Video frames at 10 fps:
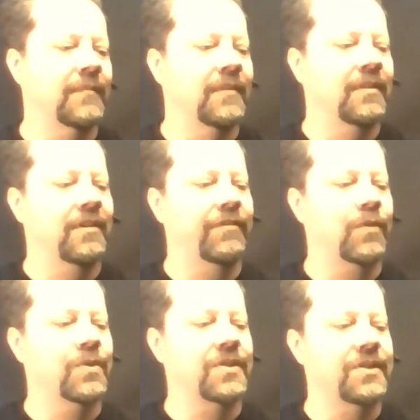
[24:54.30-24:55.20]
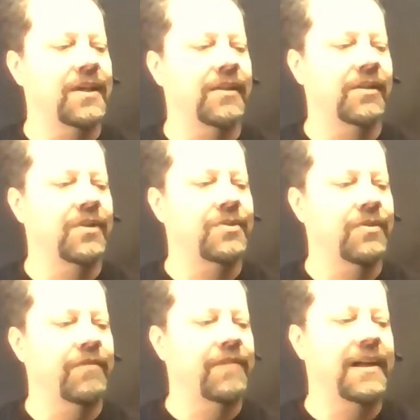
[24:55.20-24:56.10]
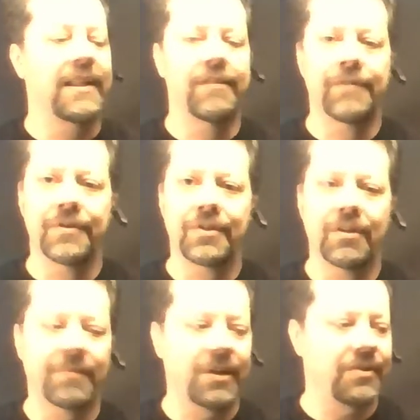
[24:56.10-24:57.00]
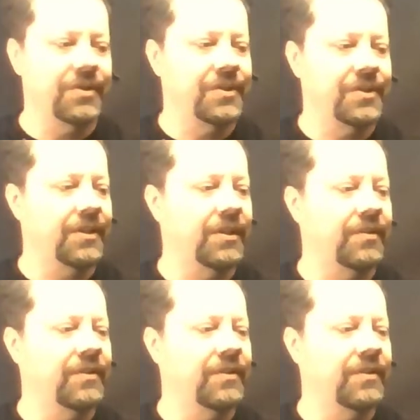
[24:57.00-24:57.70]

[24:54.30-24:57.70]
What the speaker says: Of course, as L goes to infinity, the first term goes to 0.